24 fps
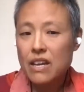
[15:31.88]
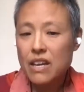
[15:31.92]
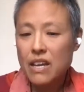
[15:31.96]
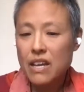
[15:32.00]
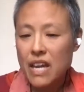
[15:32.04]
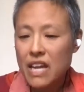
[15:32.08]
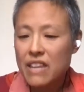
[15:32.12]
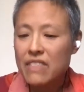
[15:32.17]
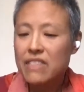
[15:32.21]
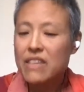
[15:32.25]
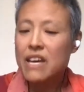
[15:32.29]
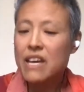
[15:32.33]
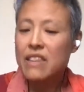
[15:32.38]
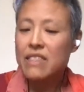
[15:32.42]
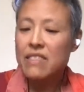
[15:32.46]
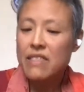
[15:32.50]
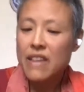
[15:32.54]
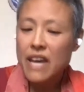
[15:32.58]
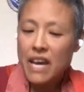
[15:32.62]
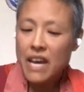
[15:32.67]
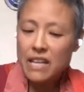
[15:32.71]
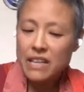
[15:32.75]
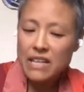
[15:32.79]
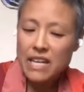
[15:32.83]
And then
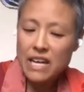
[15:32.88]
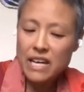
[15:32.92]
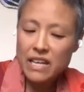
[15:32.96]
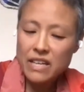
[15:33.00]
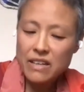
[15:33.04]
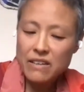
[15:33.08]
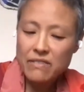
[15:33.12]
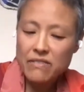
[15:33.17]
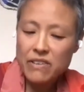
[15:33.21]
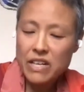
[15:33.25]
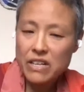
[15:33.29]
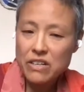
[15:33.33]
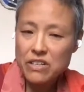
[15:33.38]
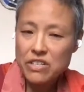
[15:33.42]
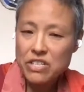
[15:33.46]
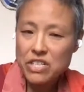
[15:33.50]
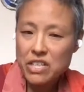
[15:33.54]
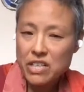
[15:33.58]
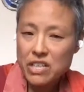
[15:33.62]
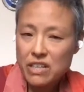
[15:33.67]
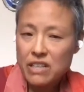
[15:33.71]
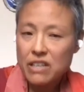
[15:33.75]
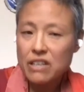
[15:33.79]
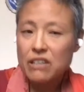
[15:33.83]
that lack of
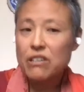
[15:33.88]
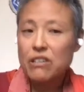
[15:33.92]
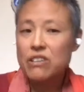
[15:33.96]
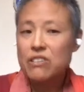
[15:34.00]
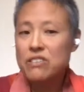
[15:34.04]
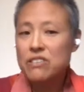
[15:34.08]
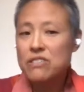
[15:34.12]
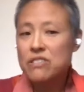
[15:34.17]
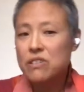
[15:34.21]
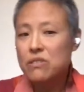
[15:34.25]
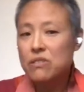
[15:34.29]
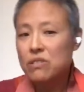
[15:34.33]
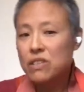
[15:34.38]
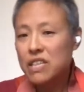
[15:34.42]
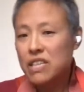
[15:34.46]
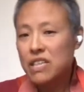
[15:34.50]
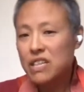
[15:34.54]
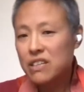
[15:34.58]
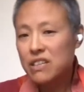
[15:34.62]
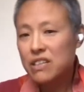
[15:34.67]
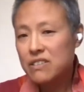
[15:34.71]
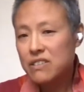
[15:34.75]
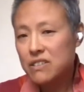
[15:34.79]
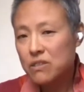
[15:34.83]
energy could also
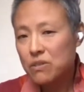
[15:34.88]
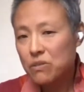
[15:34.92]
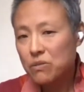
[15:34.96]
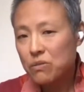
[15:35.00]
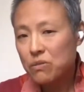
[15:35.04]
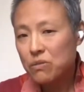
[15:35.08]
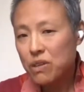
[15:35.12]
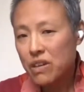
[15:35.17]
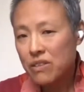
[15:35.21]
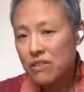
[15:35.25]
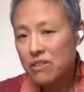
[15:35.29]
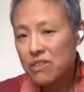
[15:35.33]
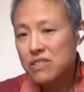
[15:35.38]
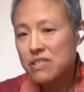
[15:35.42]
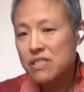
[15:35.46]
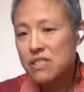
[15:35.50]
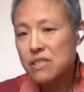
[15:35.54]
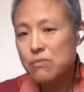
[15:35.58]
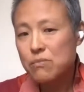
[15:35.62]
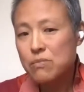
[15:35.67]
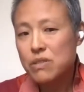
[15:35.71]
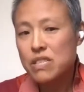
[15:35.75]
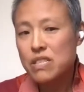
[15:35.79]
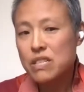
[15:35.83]
lead to other
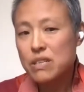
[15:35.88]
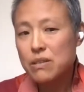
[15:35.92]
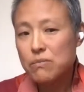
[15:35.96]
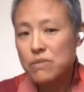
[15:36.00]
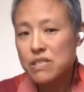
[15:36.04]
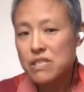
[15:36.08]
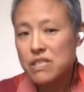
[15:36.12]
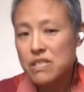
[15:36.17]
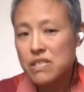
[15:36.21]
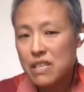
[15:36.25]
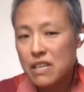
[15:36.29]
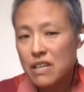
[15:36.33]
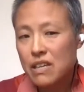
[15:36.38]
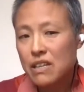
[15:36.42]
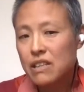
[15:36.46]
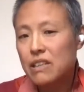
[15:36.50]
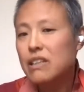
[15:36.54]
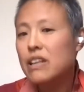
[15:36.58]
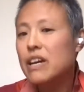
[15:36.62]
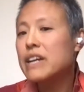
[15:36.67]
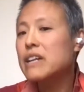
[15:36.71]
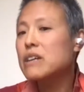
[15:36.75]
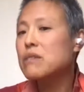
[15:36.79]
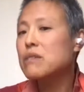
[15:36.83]
symptoms
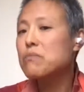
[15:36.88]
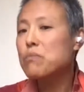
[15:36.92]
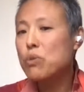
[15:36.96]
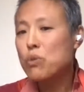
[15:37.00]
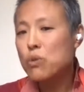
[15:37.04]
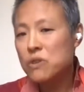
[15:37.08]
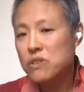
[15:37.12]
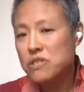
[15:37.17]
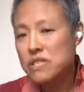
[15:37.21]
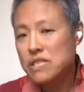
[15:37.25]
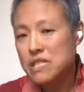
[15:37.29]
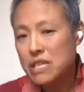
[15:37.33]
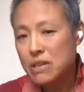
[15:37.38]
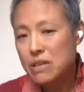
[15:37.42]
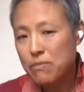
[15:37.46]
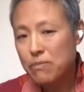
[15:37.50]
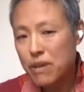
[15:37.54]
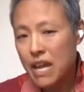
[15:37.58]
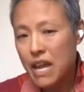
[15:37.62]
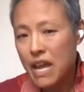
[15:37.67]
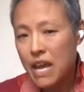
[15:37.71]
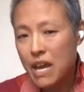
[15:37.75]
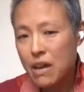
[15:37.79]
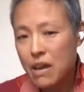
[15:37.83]
like poor sleeping
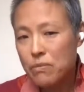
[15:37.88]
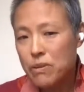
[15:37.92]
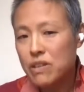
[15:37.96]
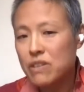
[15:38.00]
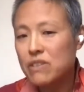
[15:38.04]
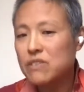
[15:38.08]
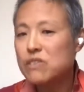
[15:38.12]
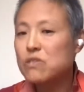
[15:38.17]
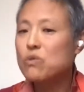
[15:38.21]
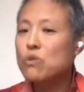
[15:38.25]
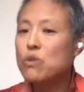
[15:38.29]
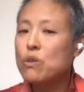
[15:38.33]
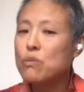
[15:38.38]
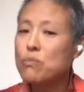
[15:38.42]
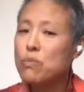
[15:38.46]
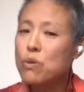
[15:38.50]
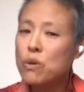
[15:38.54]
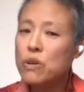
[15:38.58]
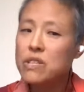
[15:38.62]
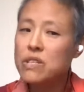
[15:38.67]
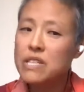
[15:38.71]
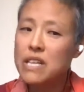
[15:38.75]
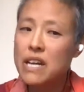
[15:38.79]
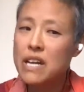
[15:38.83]
habits or a
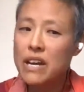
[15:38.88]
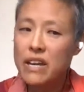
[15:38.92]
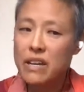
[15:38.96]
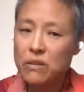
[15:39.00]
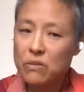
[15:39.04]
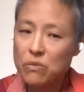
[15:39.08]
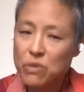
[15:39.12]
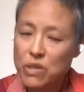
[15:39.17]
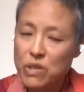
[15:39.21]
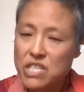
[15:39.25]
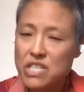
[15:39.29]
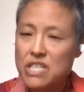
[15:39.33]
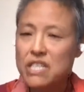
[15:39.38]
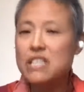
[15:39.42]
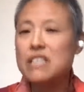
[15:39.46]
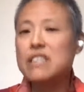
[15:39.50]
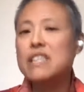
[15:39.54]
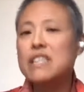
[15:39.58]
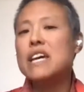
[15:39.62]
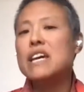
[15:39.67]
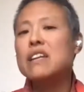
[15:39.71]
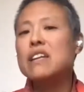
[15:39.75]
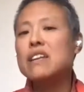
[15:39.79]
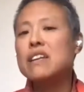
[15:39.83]
poor diet, which could
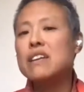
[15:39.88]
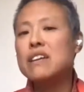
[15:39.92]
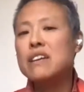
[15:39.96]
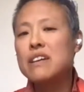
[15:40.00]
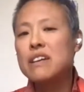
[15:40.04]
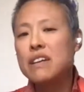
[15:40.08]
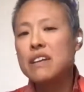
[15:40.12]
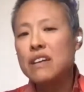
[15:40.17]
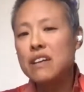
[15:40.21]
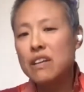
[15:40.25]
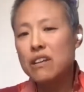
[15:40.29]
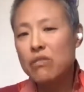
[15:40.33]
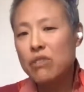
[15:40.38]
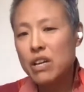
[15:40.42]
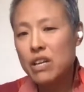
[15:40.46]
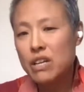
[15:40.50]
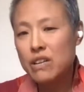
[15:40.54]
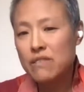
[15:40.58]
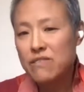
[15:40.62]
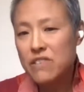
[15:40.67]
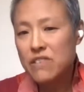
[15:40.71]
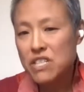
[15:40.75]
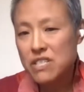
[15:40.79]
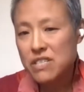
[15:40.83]
then create
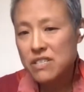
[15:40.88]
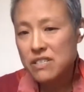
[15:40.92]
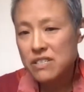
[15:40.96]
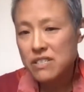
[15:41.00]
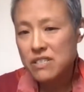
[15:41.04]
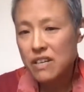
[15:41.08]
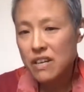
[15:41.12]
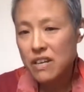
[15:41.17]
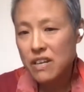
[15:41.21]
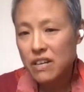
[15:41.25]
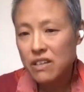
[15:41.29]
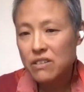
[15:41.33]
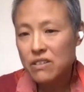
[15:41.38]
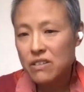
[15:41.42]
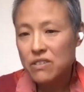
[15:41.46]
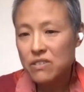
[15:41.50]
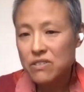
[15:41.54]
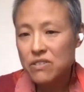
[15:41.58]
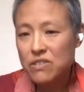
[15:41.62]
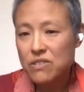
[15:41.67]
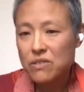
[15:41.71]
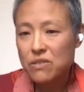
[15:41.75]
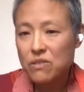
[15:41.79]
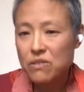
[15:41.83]
a vicious cycle
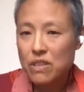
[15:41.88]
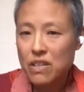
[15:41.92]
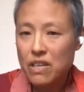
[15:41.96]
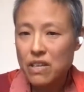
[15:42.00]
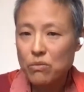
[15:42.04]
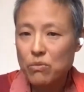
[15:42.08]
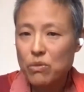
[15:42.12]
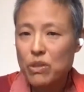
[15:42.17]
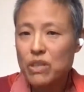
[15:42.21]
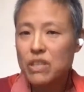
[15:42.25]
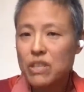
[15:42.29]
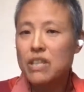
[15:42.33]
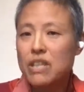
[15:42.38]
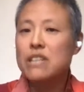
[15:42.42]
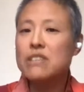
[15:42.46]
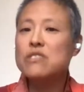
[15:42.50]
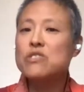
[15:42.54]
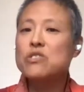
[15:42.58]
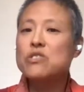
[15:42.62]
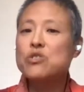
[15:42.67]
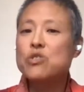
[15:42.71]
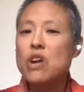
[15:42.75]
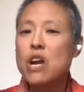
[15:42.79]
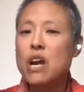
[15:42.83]
so that one gets
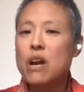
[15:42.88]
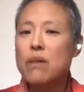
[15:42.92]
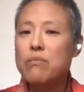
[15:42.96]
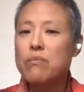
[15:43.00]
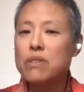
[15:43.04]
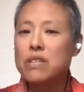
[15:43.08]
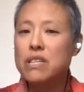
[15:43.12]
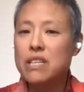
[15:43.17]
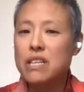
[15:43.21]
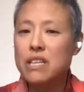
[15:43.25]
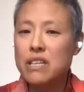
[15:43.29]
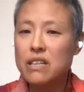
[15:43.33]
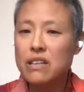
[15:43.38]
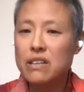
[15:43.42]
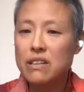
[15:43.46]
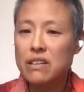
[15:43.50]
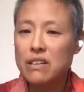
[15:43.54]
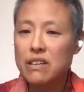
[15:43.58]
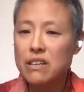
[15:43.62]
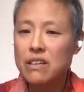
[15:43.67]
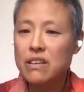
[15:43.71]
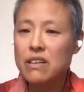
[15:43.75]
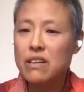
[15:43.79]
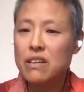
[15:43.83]
trapped in
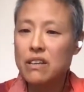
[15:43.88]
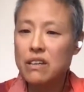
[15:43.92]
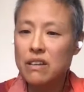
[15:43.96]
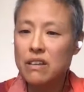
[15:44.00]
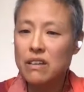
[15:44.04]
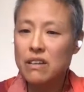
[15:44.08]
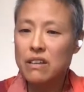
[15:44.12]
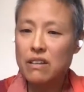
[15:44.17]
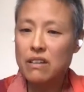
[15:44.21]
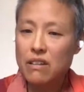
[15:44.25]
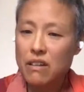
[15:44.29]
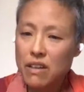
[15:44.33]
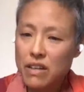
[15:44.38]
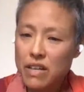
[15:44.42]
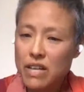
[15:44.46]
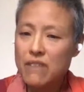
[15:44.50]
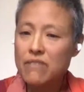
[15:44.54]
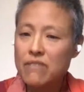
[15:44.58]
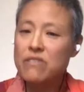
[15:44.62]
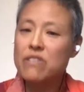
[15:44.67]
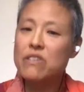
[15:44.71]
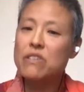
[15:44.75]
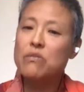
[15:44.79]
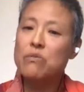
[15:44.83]
not
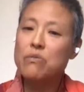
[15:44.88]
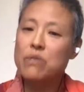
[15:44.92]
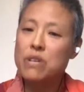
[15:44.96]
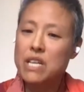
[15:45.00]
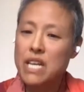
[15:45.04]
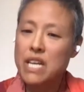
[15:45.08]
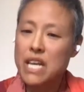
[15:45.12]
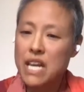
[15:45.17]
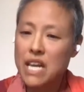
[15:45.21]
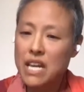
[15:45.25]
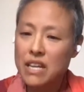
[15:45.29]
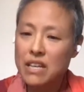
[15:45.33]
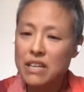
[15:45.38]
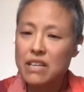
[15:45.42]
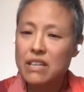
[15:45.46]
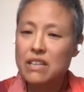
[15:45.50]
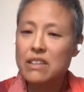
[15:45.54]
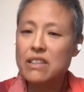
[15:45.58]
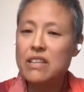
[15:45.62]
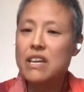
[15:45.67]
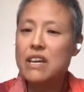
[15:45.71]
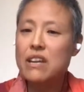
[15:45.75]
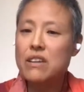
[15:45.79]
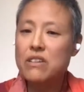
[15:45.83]
ever regaining
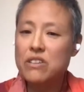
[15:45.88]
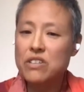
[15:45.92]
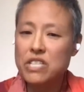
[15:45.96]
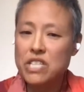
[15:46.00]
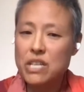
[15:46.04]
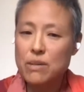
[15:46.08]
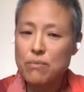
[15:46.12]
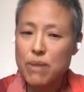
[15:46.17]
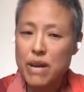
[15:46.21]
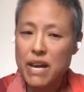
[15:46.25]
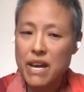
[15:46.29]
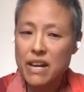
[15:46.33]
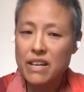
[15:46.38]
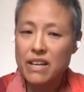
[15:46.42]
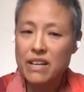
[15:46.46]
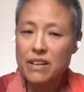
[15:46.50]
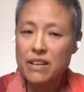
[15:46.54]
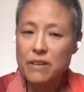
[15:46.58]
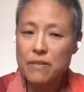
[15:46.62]
the energy back.